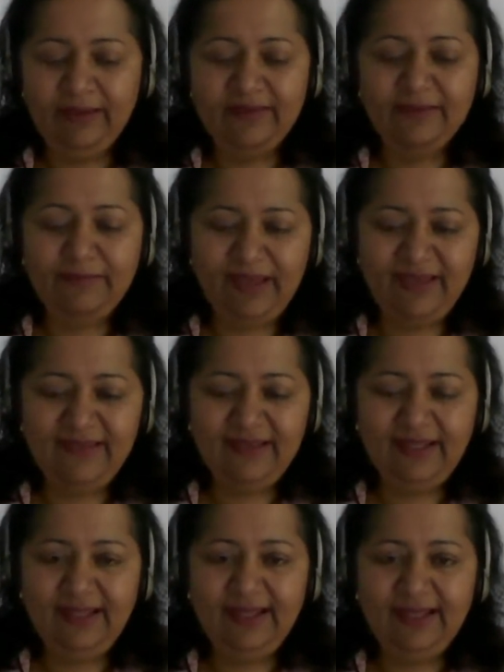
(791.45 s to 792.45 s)
So
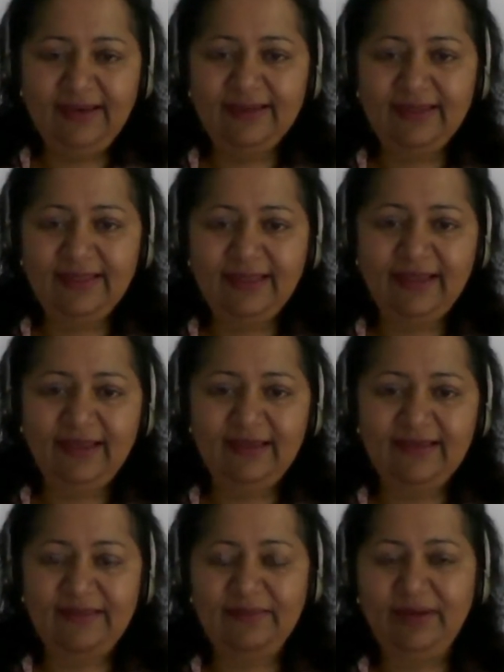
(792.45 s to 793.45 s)
basically, here the thinking
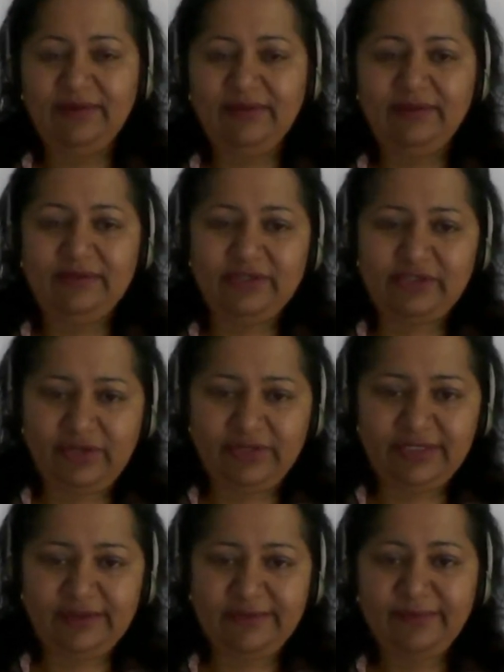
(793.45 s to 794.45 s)
is about
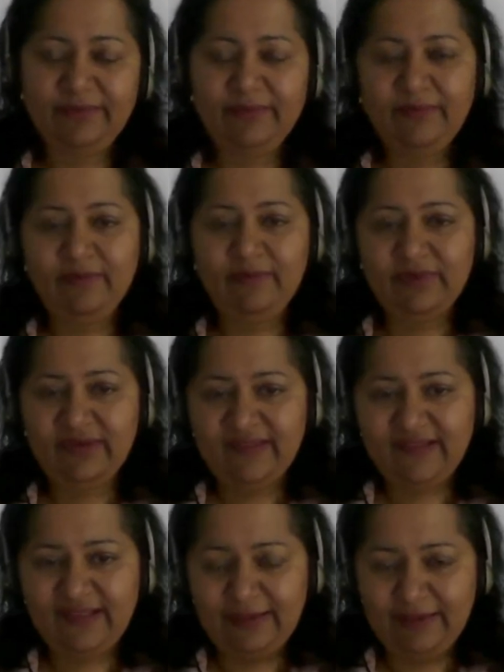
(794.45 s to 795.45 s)
short-term
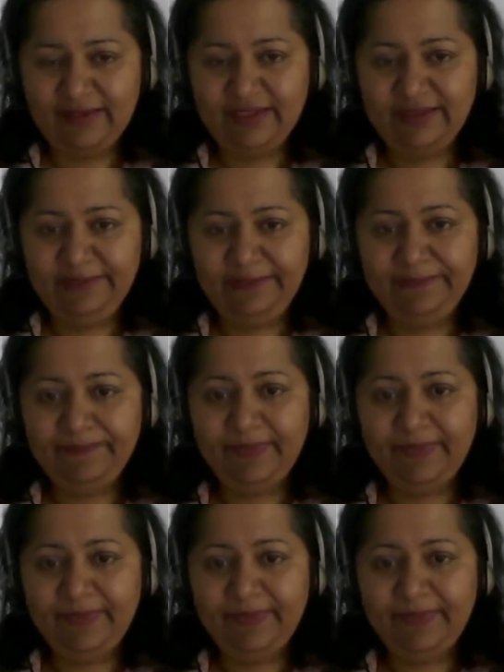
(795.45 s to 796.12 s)
versus long-term,